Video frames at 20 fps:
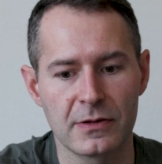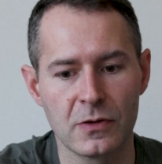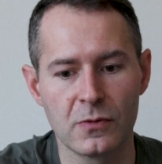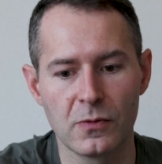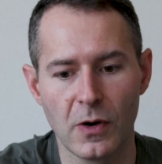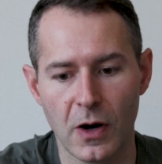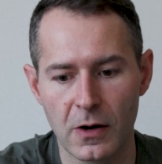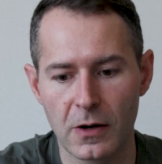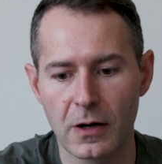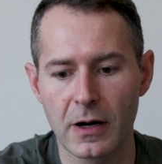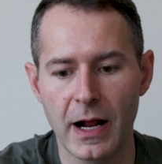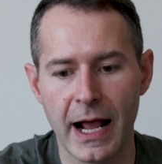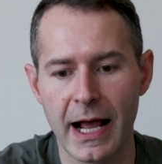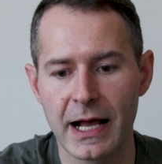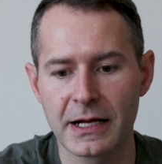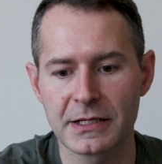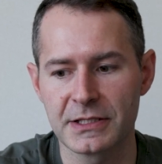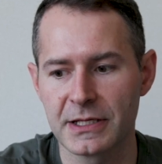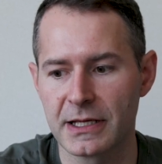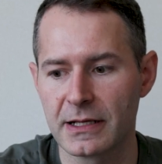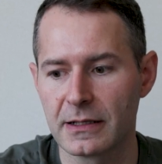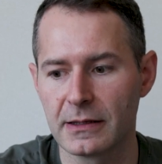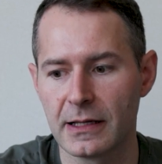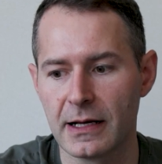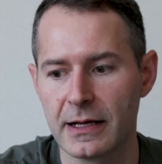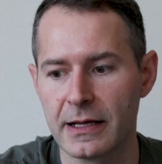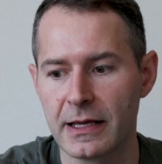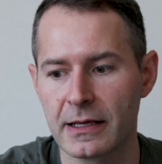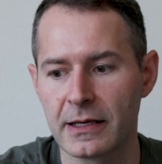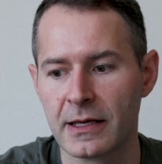You are acting
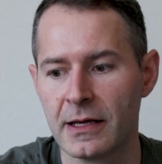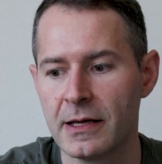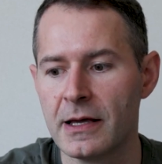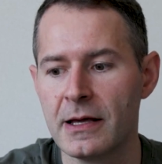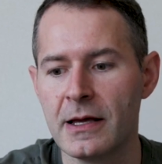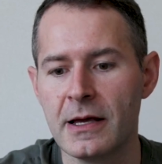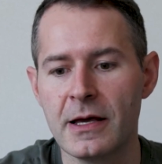like